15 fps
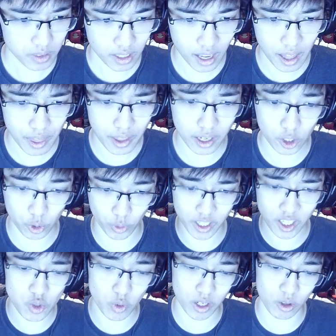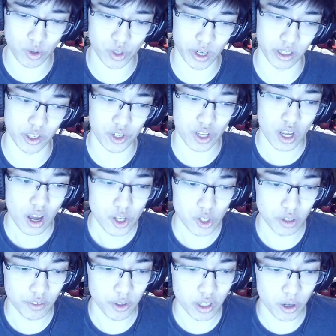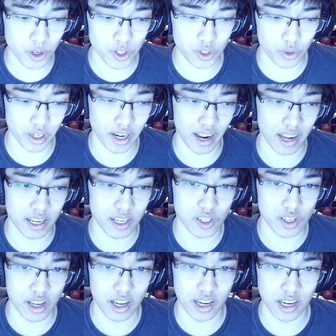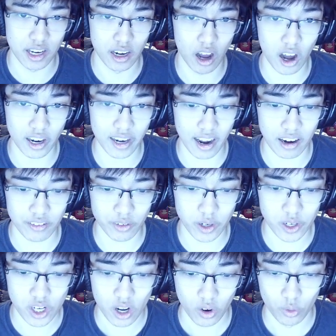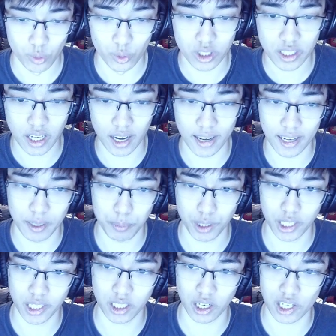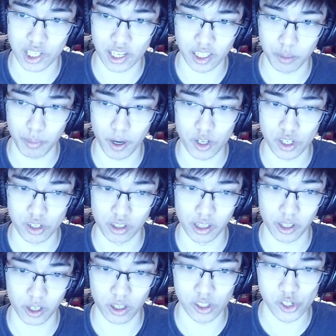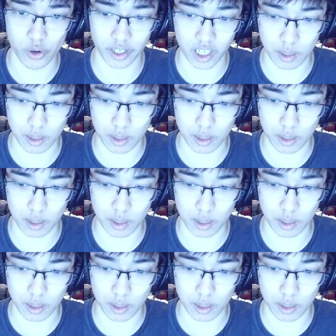And then green is one of those colors. So if you notice, green has on average, really high play cost in comparison to the other colors, right?